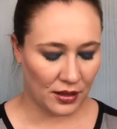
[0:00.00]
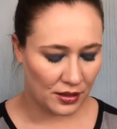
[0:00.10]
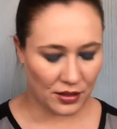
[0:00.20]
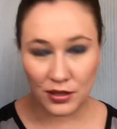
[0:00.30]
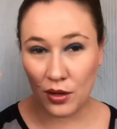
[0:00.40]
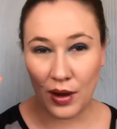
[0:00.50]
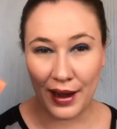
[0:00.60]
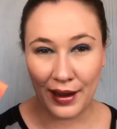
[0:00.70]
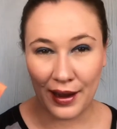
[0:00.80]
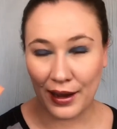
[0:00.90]
So
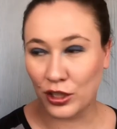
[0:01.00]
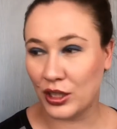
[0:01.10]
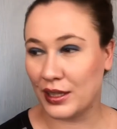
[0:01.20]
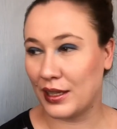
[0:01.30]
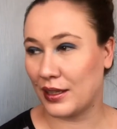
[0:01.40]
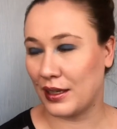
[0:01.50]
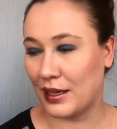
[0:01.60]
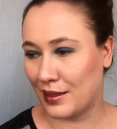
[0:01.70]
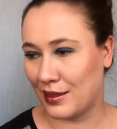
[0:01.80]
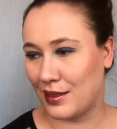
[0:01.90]
I actually think like
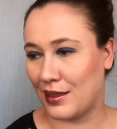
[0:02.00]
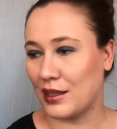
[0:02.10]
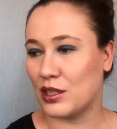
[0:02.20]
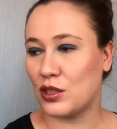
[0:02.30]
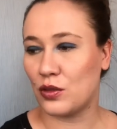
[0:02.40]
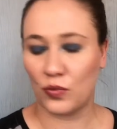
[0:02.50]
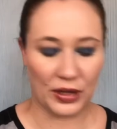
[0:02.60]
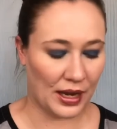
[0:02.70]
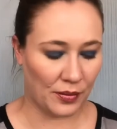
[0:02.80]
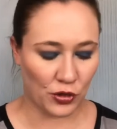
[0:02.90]
this, when
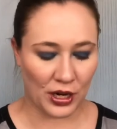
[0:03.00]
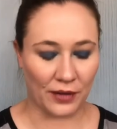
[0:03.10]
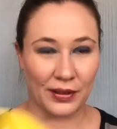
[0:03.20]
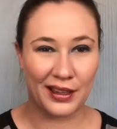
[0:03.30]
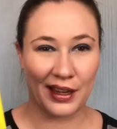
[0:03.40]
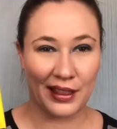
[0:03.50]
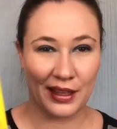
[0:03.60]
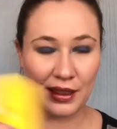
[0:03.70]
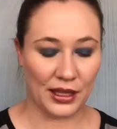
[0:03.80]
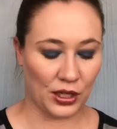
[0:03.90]
I'm traveling, I
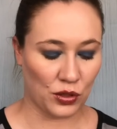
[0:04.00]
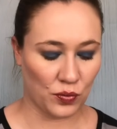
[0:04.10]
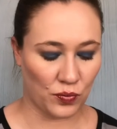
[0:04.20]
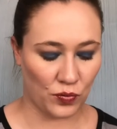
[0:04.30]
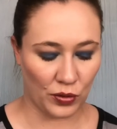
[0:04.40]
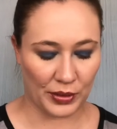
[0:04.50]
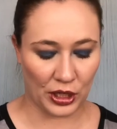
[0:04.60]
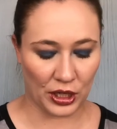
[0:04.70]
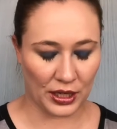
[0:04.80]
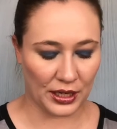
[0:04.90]
think these will be
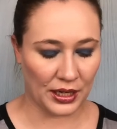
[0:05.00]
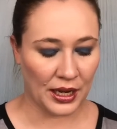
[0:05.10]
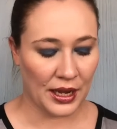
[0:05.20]
good.